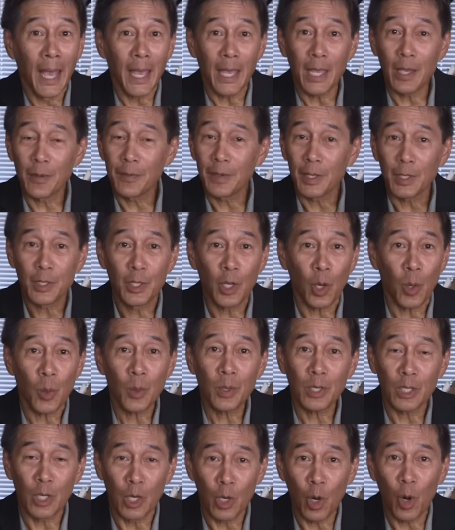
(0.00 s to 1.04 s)
if you
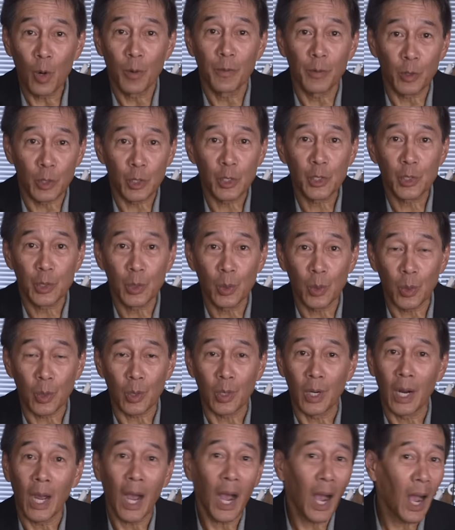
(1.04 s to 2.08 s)
don't know for
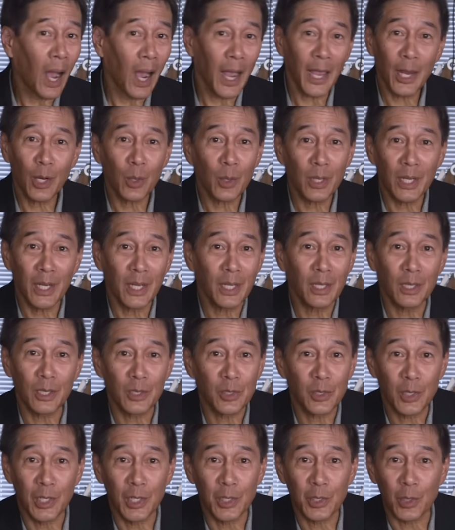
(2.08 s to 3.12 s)
sure, hire an English
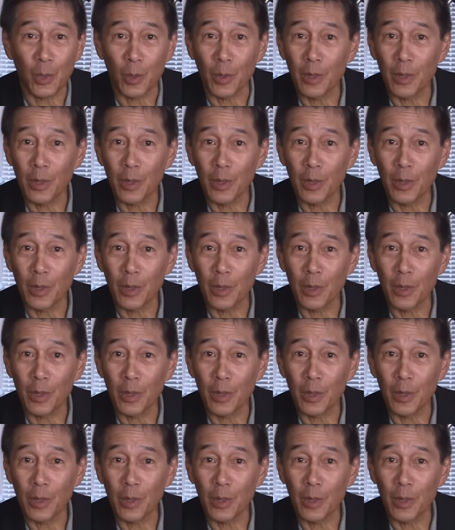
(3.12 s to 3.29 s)
teacher.